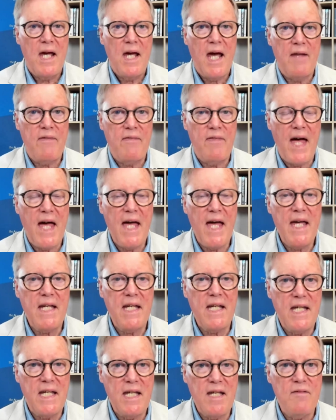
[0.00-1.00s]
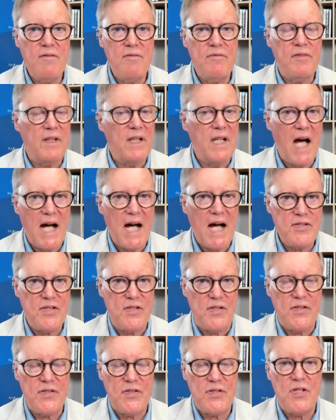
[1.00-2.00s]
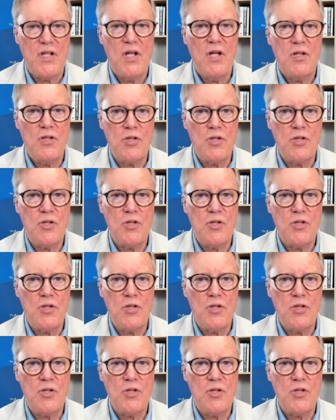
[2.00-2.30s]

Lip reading: And they give license